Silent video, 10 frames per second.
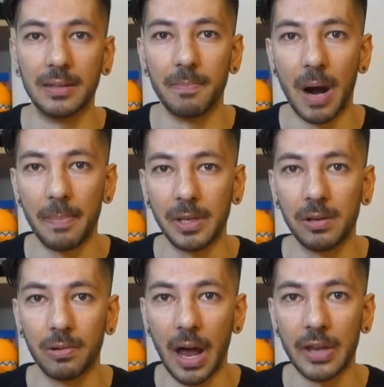the
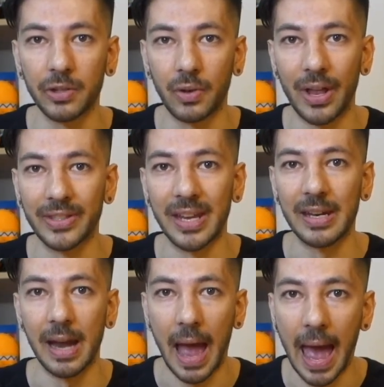barbecue restaurants, and
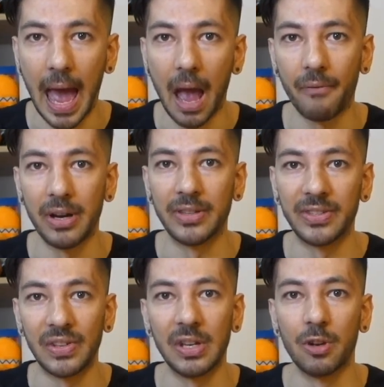in every
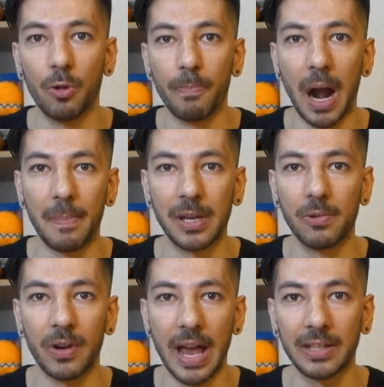single barbecue
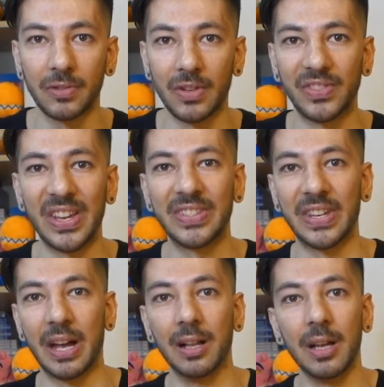restaurants they
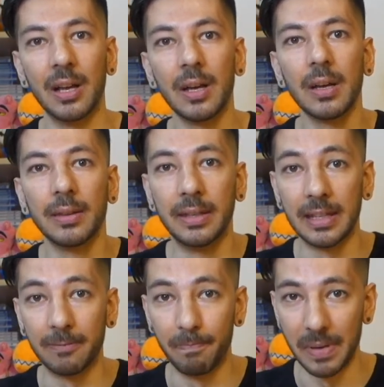sell
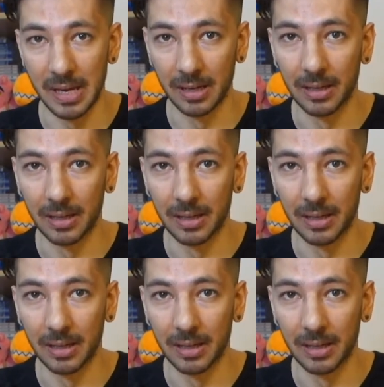this beer.